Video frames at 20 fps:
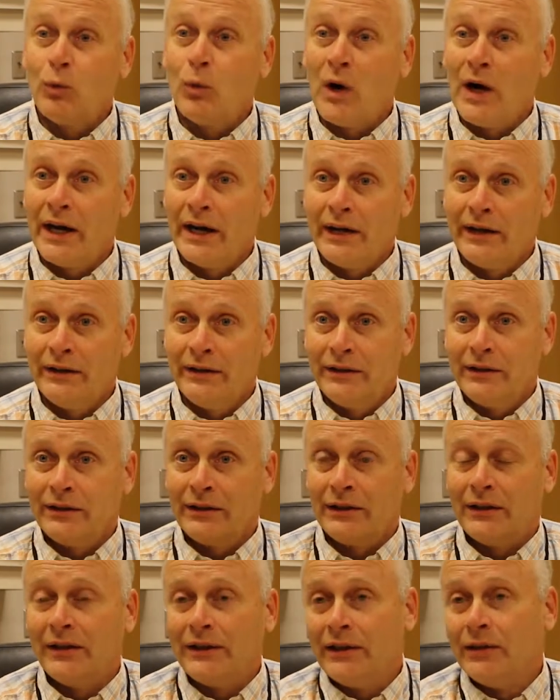
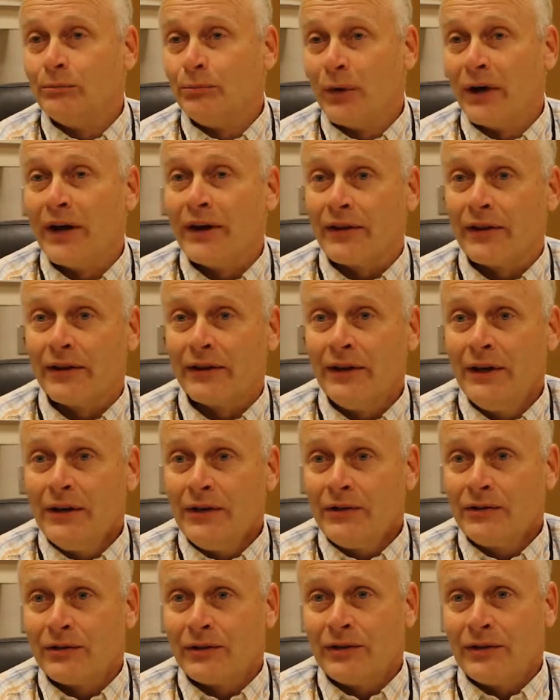wide in
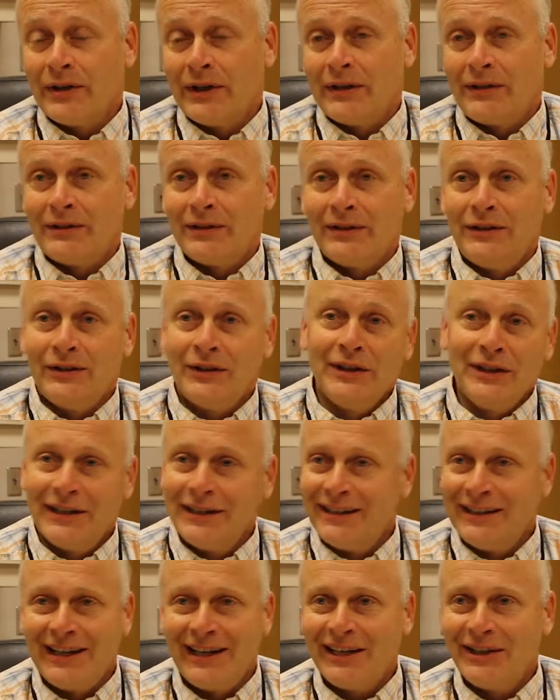breadth, so that you
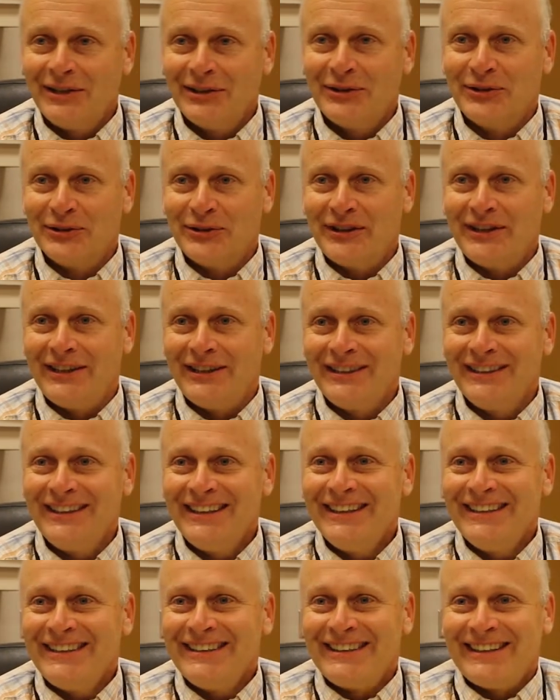can get an ag degree